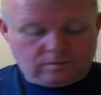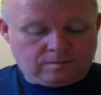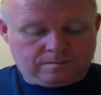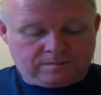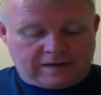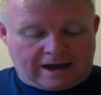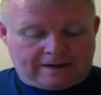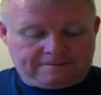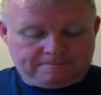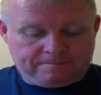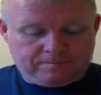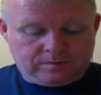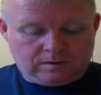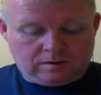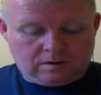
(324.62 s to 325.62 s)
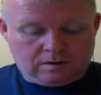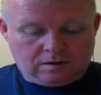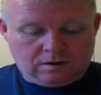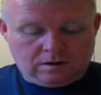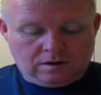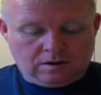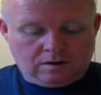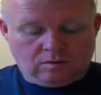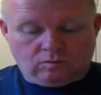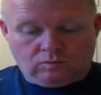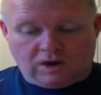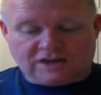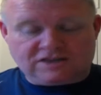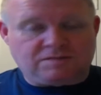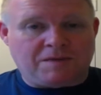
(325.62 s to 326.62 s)
Yeah. What
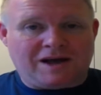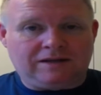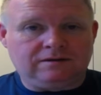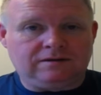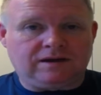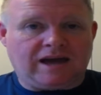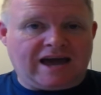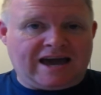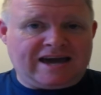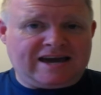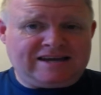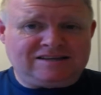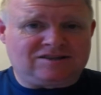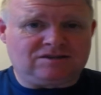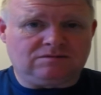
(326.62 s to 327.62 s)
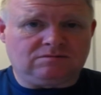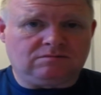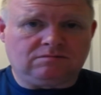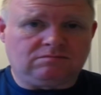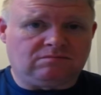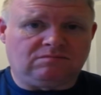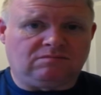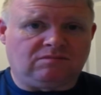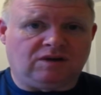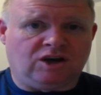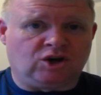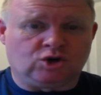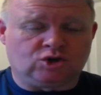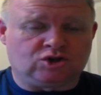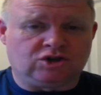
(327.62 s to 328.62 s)
I smell is a
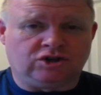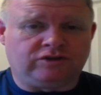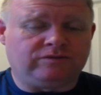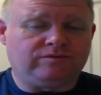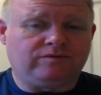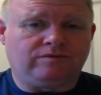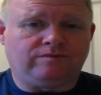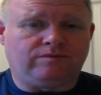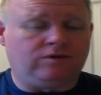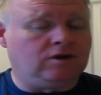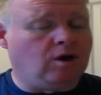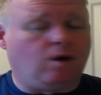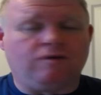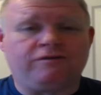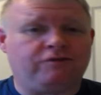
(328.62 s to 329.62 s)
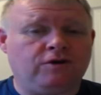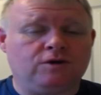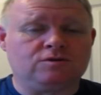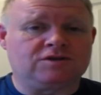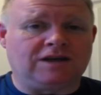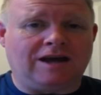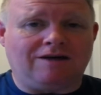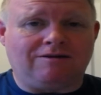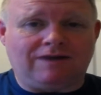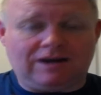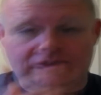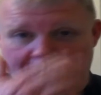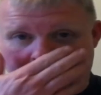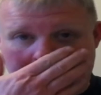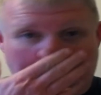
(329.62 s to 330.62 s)
custard. No other fruits in it or
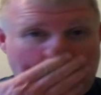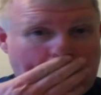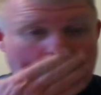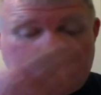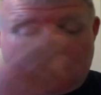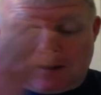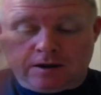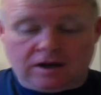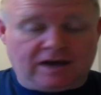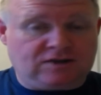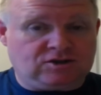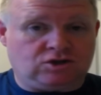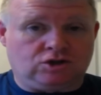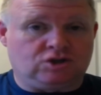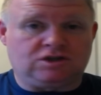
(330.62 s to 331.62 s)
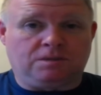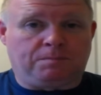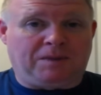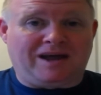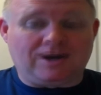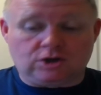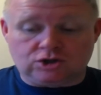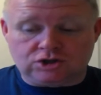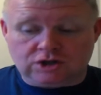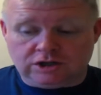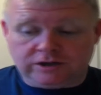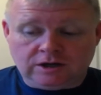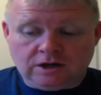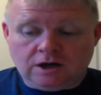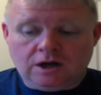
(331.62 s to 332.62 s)
anything. It's just a plain custard.
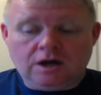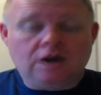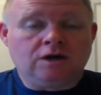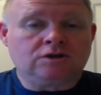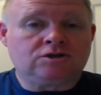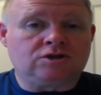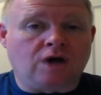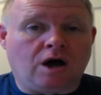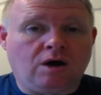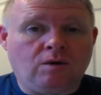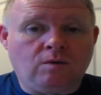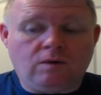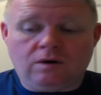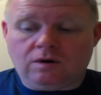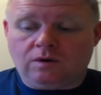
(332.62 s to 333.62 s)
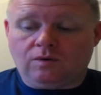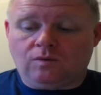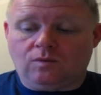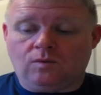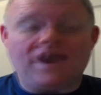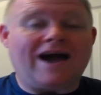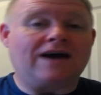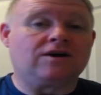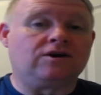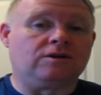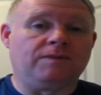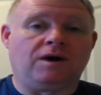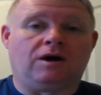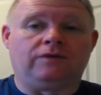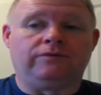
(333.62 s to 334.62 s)
So we are going to
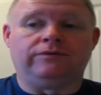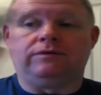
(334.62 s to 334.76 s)
be on